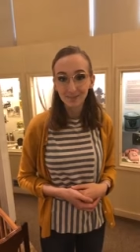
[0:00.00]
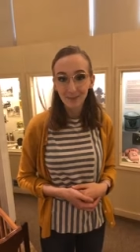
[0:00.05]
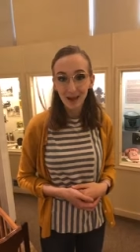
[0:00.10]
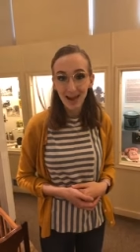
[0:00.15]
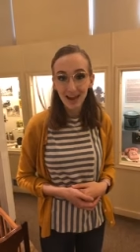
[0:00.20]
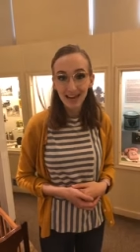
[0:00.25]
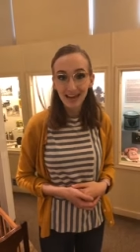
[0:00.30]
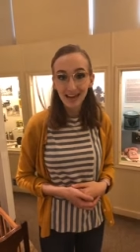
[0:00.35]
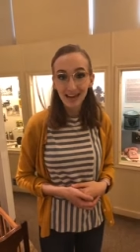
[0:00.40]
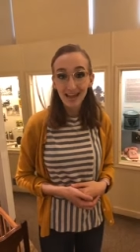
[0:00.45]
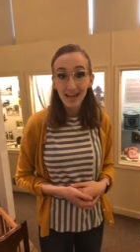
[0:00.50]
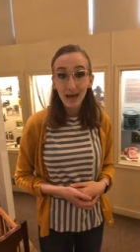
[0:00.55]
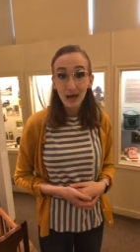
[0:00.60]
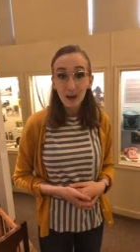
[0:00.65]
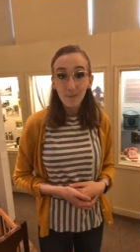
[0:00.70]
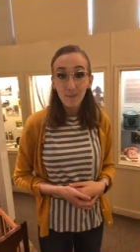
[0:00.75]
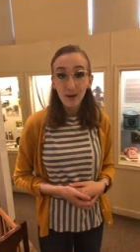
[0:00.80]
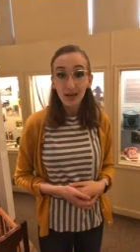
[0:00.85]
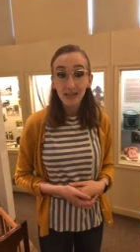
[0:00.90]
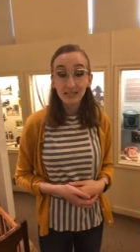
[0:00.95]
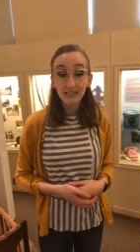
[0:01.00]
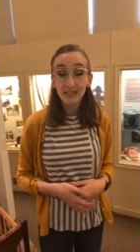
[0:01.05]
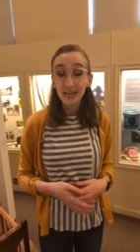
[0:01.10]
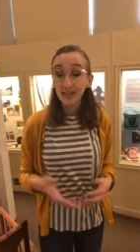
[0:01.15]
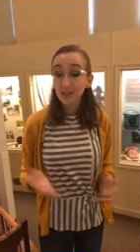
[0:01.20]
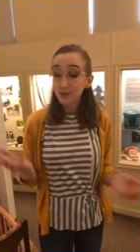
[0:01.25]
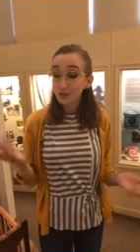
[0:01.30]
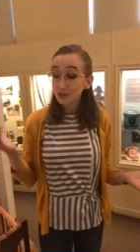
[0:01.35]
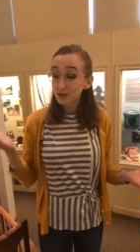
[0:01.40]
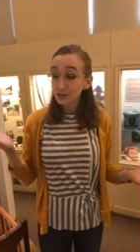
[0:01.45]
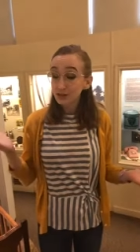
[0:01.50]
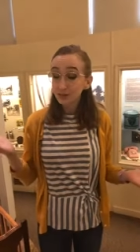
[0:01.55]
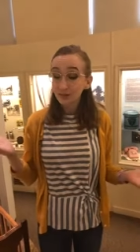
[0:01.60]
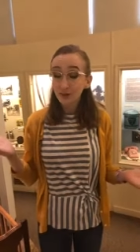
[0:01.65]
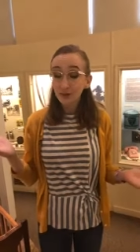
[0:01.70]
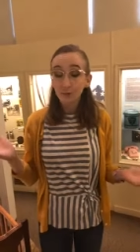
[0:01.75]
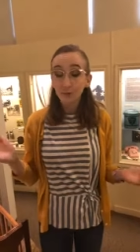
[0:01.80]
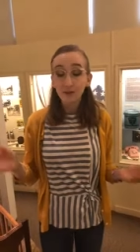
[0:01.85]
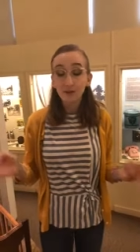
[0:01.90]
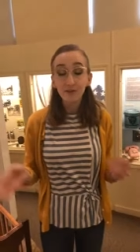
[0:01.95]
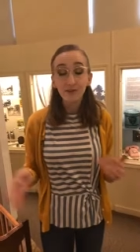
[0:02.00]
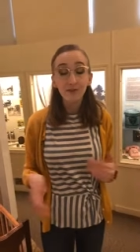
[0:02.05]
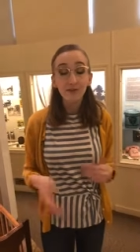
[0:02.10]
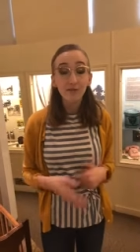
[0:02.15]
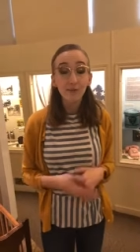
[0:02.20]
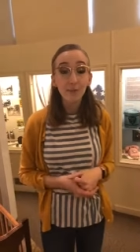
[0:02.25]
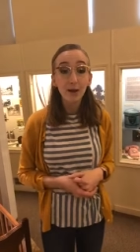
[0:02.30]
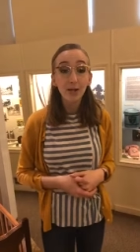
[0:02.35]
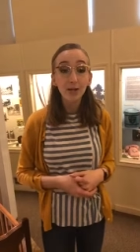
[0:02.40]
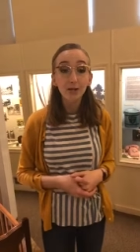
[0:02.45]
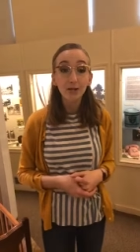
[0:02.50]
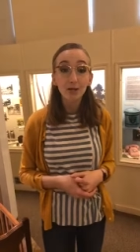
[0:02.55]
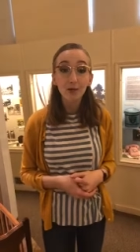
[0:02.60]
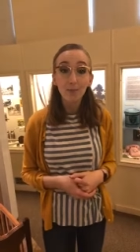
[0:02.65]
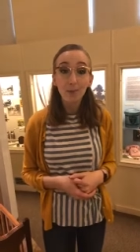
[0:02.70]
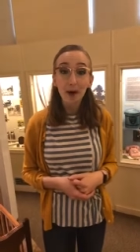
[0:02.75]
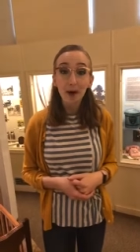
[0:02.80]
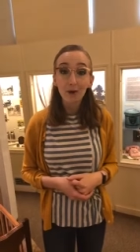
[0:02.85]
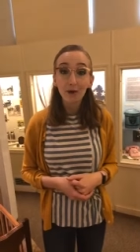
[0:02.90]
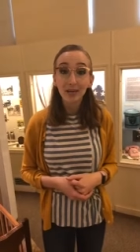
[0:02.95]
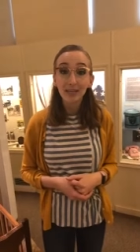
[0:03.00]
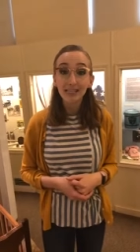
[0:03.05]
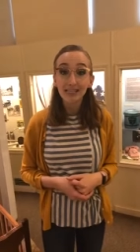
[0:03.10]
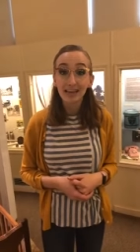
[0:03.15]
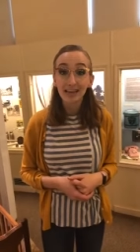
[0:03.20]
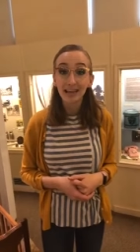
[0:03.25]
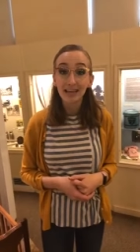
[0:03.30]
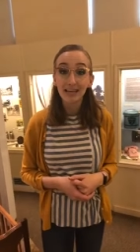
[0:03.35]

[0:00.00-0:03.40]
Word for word: bike. But that's just a little bit of information about it.